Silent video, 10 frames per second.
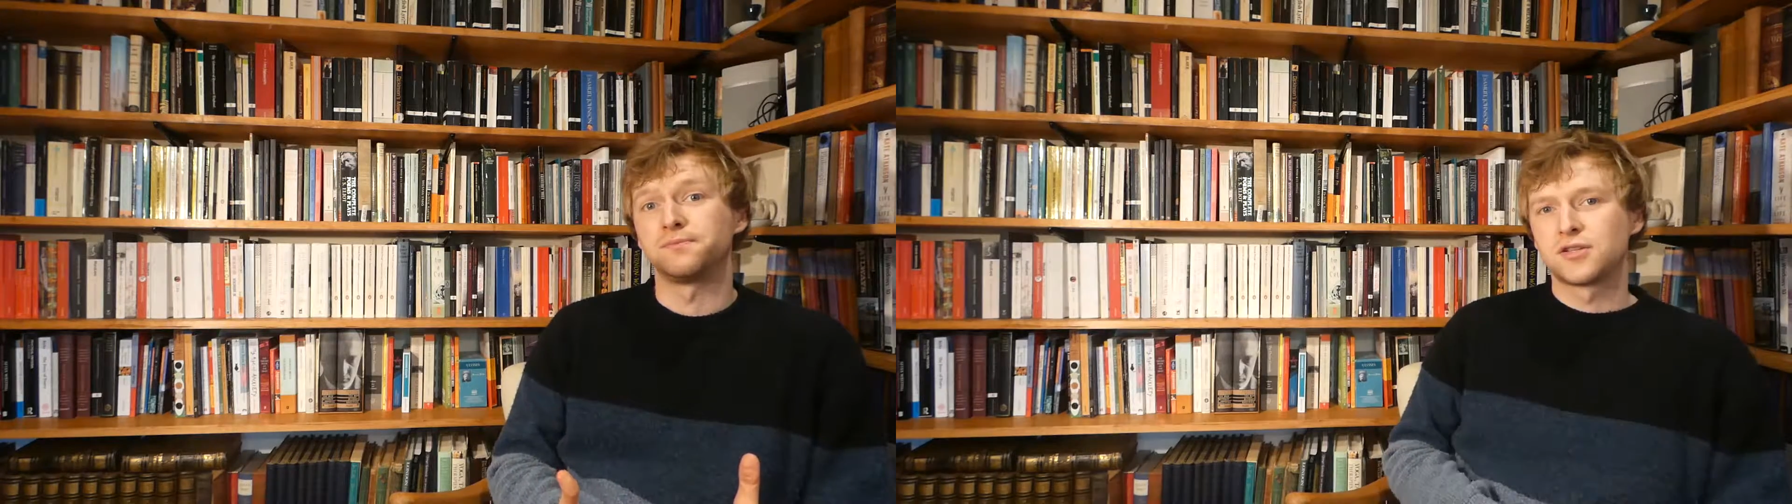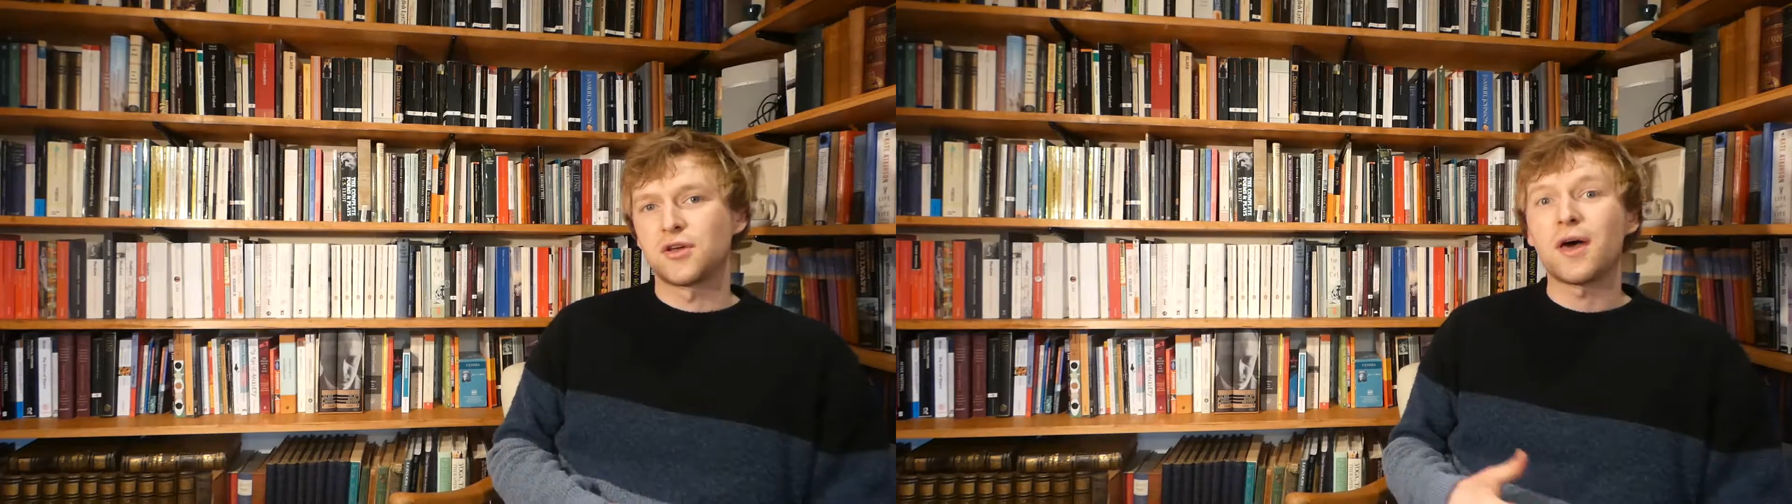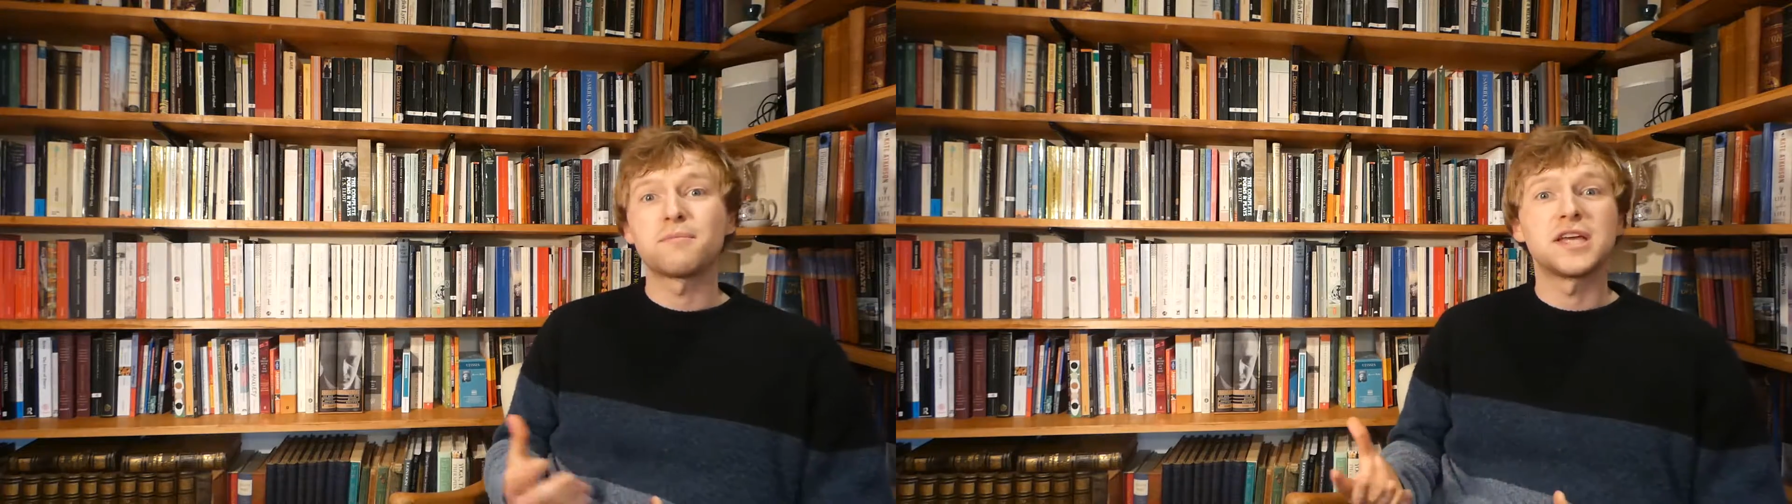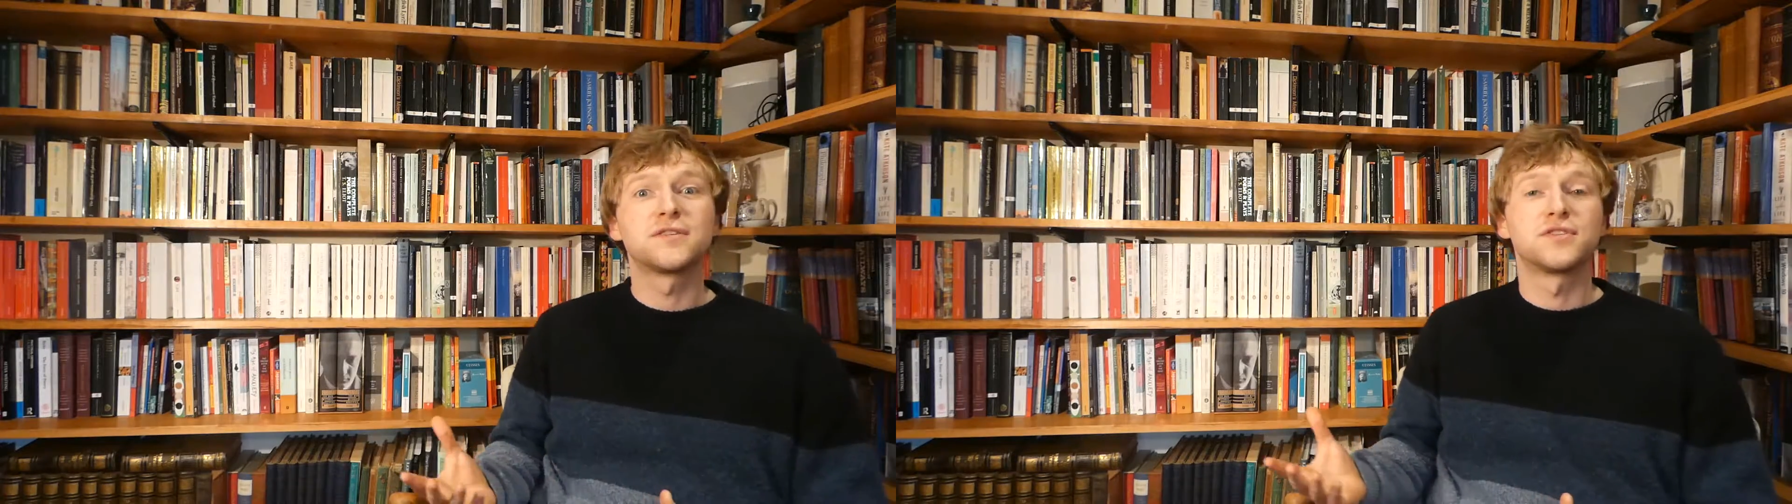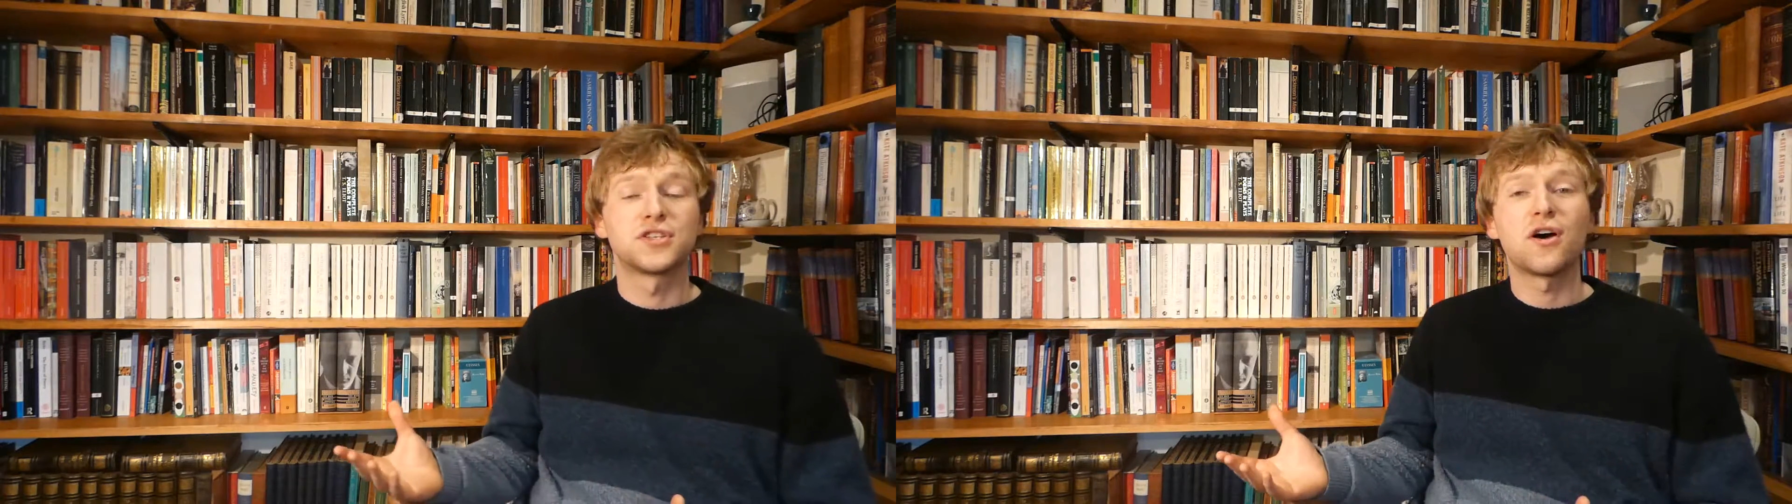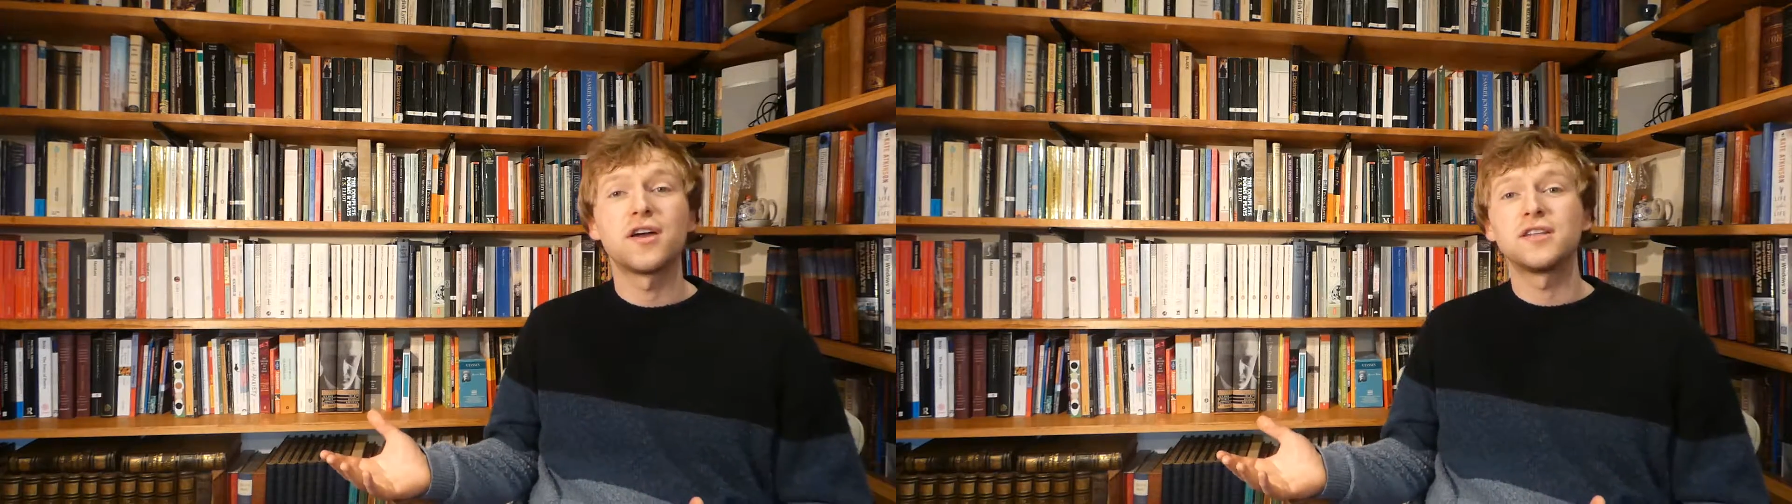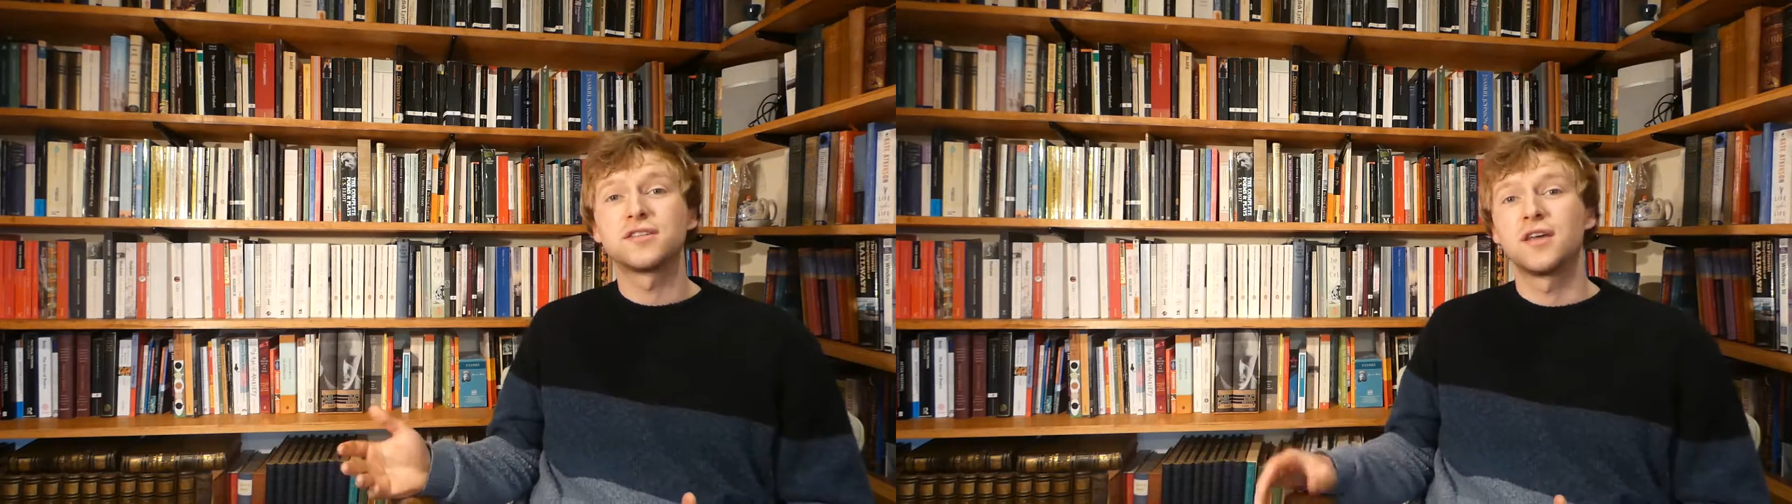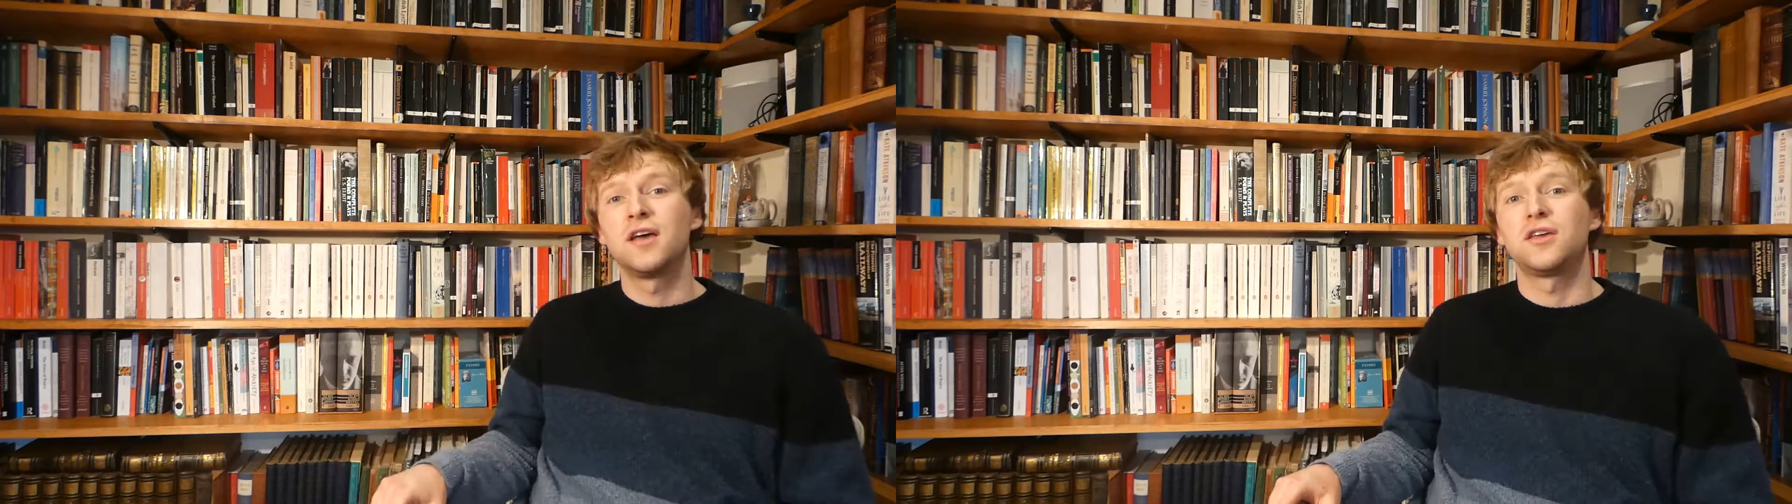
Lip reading: So that means for science,